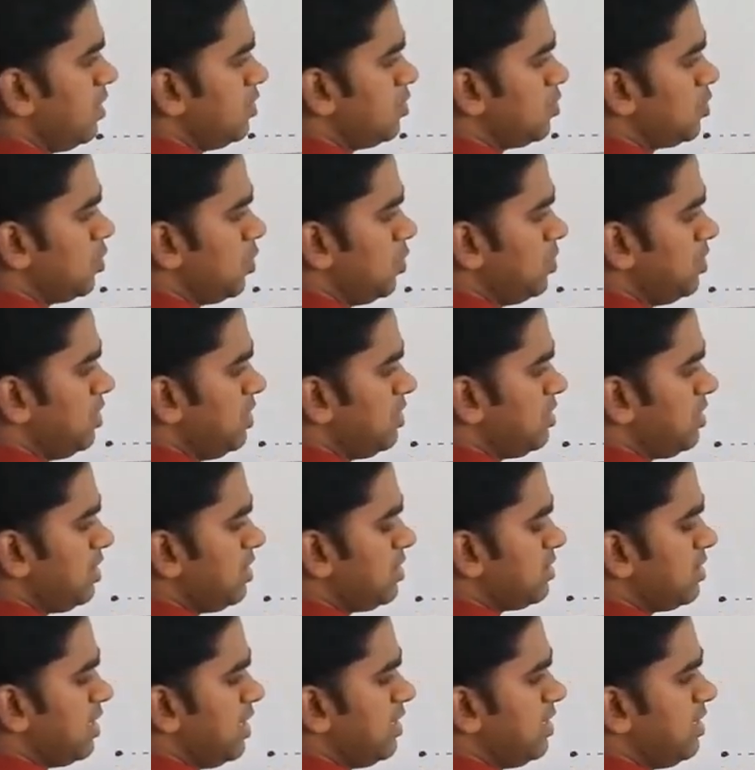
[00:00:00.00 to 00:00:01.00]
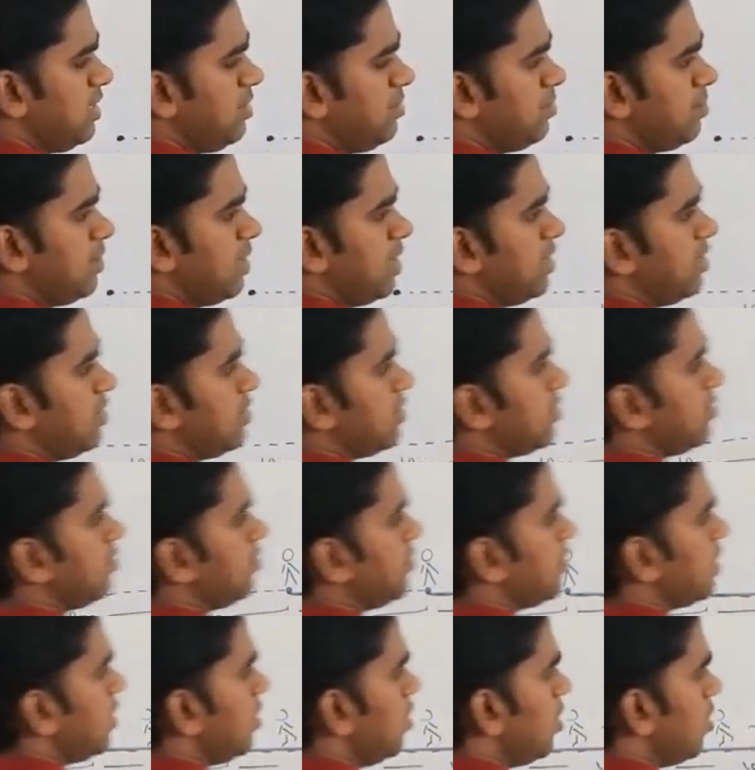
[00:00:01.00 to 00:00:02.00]
So this is nothing but
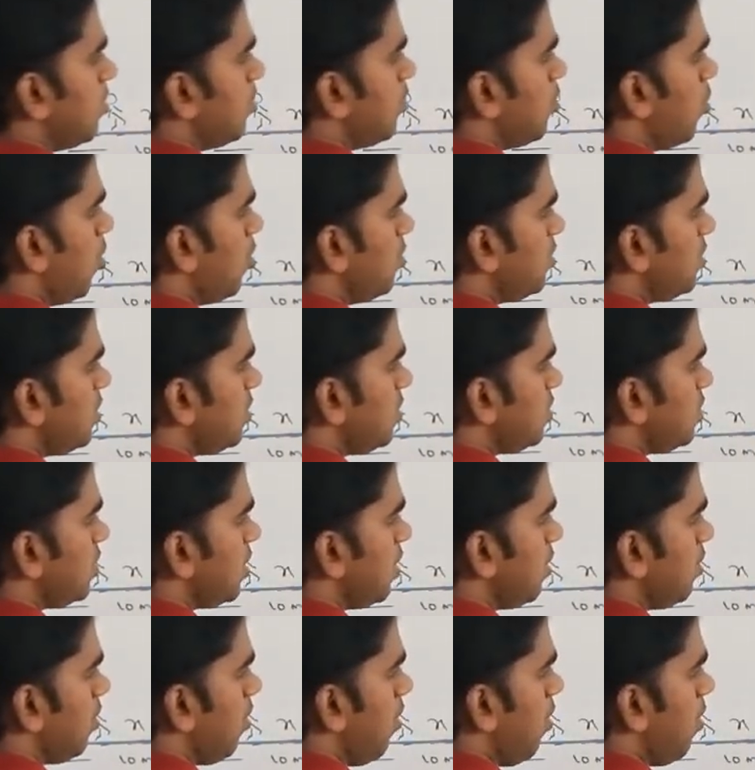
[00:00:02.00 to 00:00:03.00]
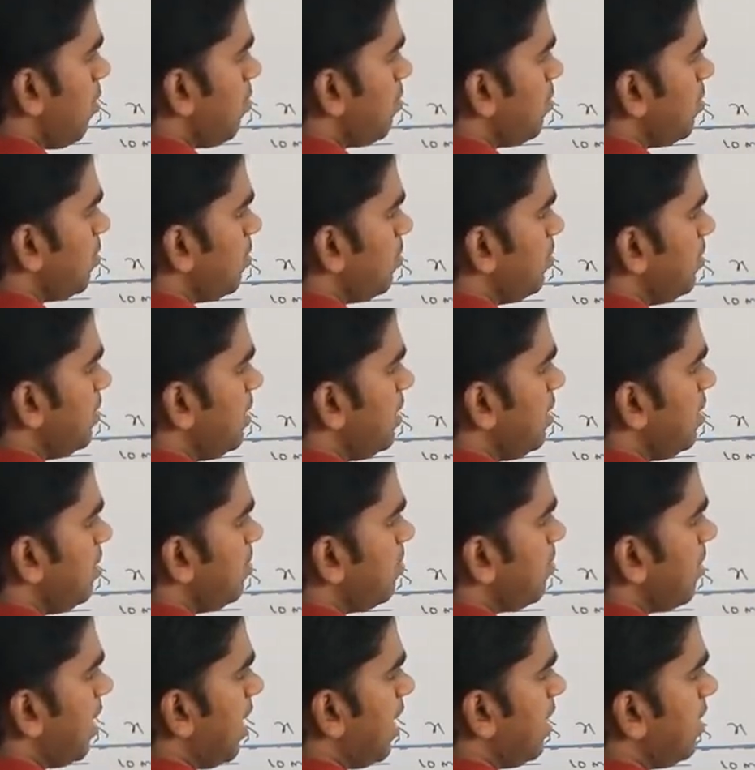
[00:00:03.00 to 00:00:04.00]
position of B
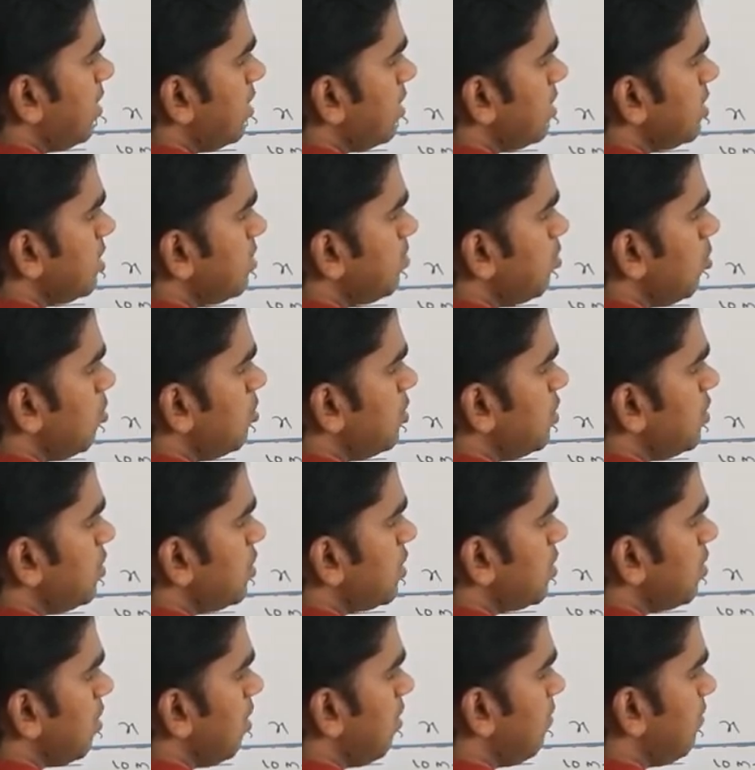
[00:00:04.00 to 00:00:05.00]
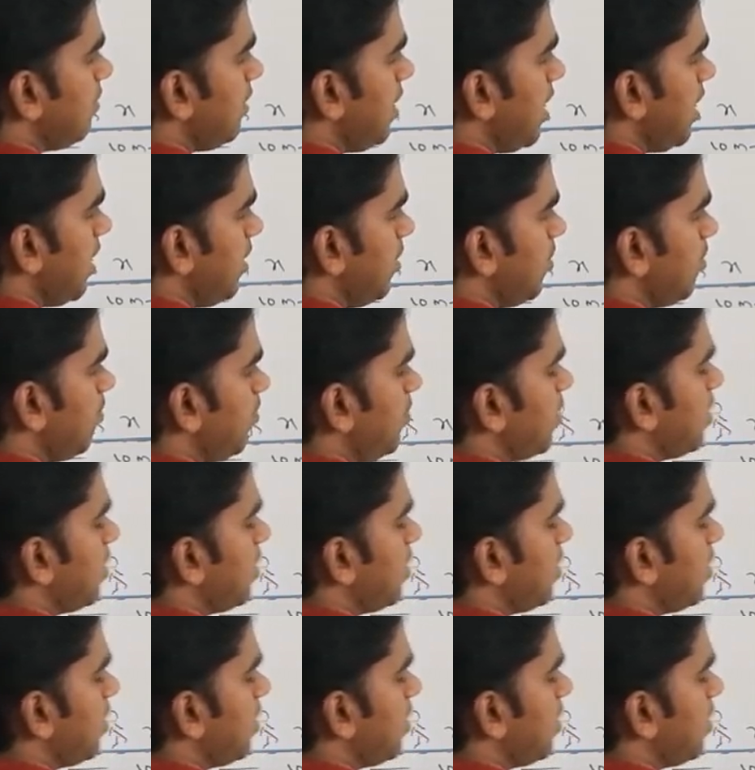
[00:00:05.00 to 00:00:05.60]
minus position of A.